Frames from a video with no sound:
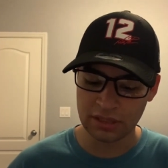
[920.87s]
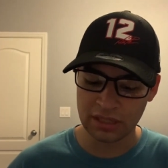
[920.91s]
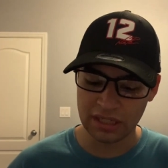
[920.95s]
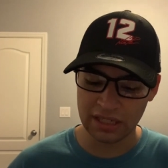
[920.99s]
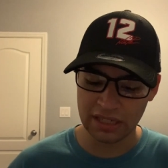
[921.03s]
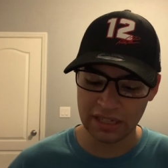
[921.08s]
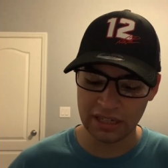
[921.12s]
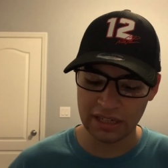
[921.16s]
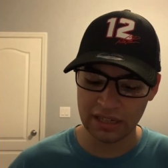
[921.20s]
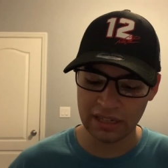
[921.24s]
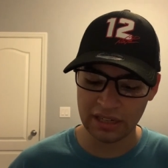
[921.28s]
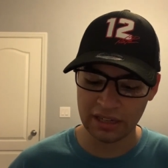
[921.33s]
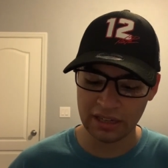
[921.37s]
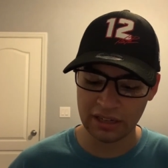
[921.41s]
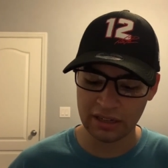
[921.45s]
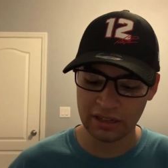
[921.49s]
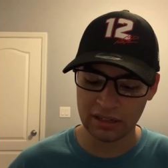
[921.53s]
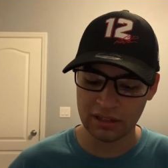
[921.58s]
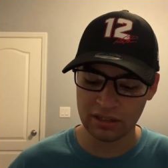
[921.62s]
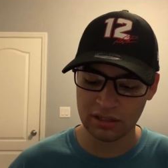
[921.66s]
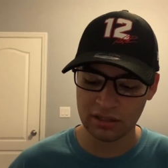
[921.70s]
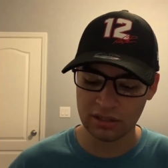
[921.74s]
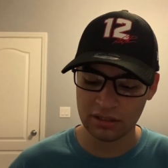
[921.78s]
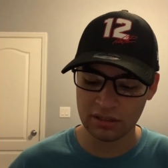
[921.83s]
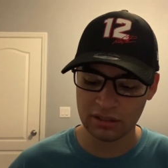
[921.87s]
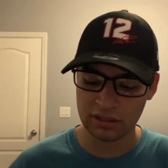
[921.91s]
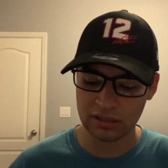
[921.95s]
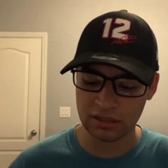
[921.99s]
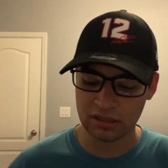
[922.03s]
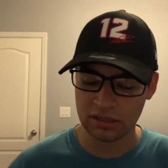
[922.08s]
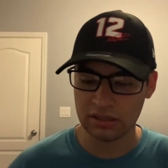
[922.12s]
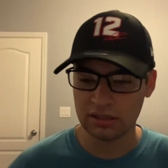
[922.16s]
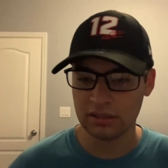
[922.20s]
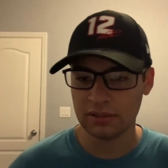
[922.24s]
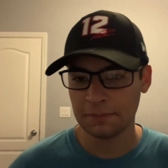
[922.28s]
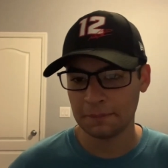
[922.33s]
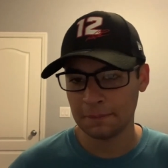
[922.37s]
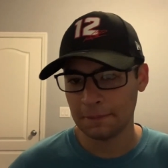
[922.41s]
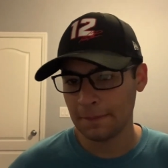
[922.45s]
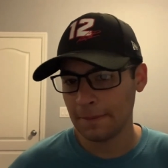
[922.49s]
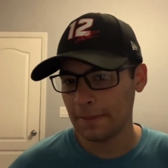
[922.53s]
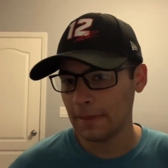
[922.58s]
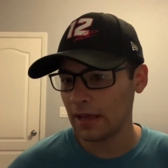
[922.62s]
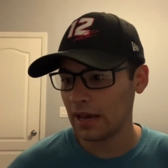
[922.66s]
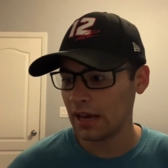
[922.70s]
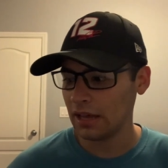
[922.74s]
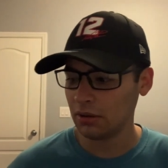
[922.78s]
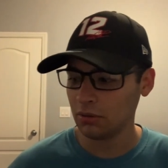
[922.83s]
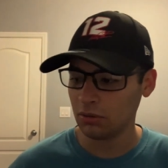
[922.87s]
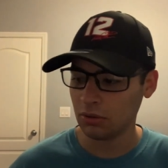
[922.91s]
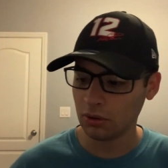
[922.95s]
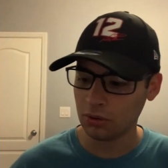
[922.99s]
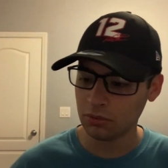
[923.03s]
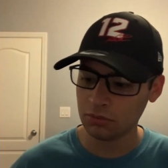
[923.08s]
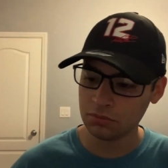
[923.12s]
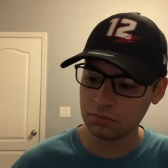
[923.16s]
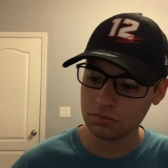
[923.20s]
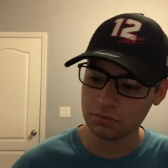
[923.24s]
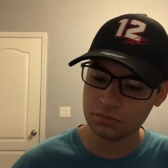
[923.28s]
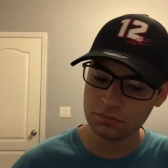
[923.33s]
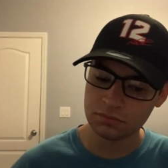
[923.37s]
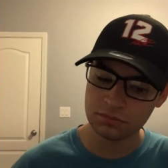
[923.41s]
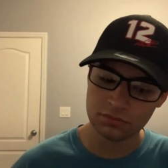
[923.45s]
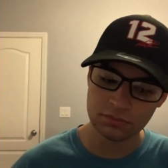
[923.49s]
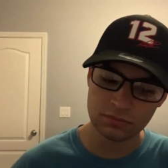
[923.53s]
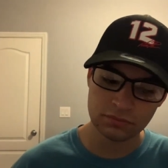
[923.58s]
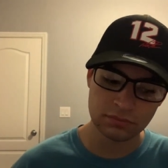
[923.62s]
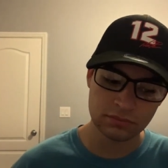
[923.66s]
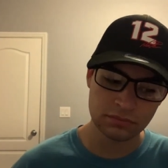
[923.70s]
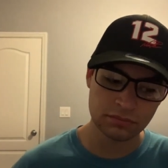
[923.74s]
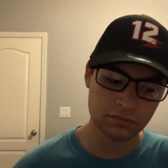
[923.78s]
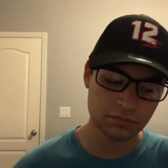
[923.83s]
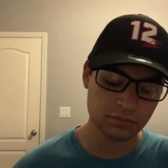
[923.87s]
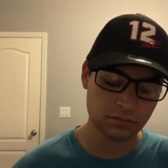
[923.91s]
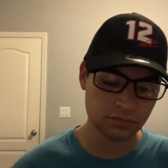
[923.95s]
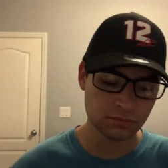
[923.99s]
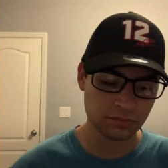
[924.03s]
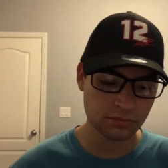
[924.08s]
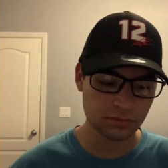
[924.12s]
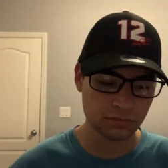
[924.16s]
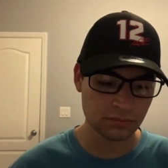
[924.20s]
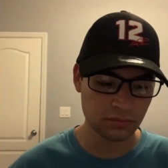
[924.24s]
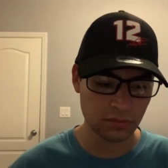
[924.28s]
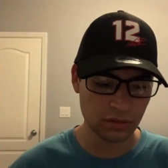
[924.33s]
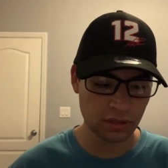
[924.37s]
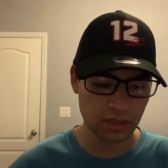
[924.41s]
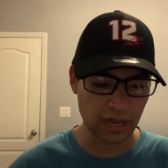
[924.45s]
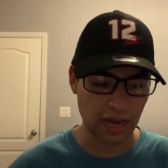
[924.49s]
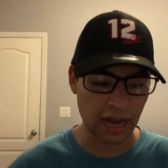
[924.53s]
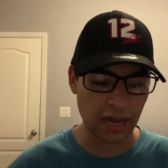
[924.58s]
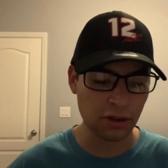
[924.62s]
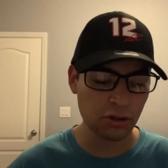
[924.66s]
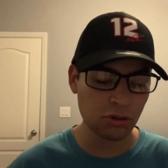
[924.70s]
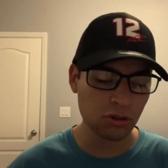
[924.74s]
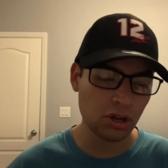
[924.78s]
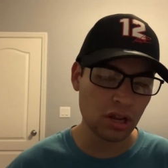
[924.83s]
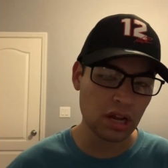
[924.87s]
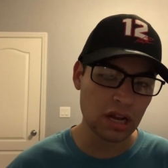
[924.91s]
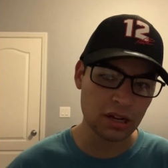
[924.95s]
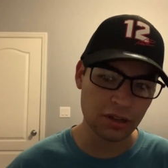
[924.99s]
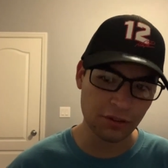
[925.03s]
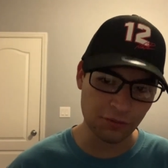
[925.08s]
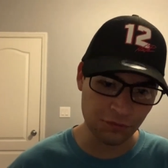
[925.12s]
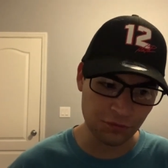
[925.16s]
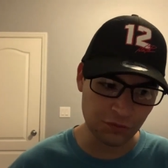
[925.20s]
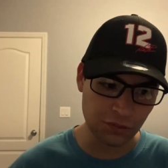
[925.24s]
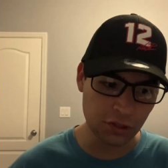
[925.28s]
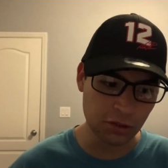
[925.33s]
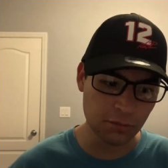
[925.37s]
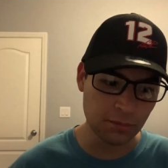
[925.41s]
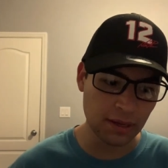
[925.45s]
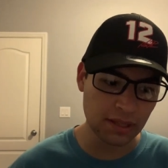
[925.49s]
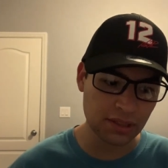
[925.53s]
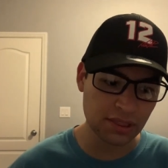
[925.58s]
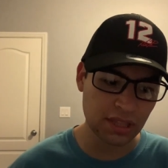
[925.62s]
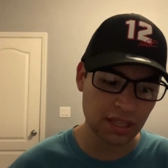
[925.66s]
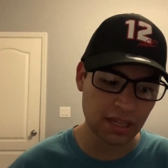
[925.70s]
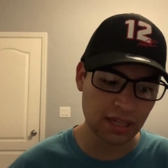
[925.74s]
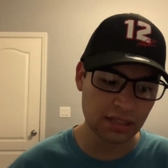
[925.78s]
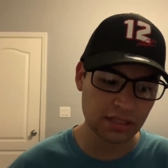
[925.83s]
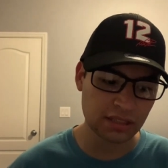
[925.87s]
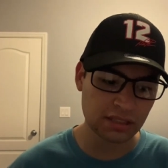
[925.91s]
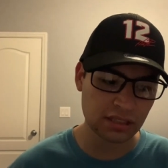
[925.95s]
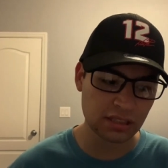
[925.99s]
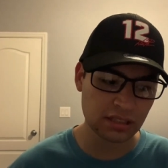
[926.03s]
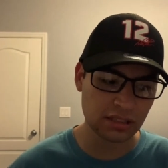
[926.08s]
And I don't know. I don't know how I feel about that.